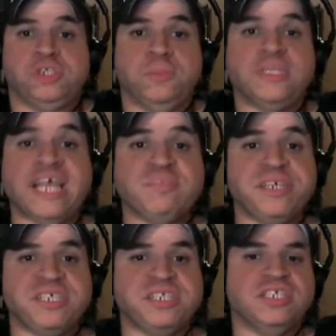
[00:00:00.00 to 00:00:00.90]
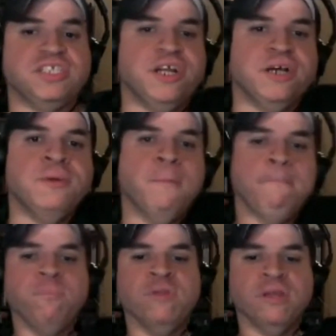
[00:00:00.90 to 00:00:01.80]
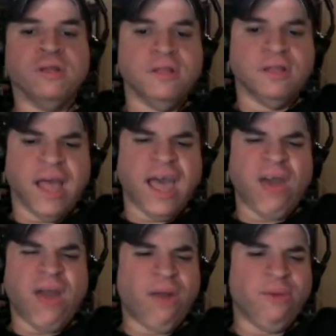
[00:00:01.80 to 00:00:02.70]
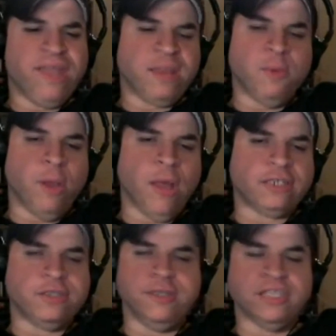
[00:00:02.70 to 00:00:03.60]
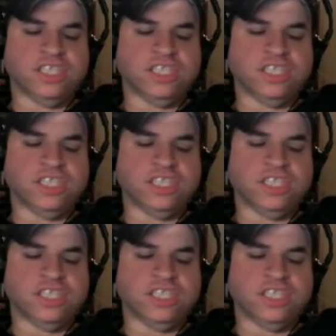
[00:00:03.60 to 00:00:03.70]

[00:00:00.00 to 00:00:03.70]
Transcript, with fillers: That's business, you know. I, I don't get. Well, actually, yes.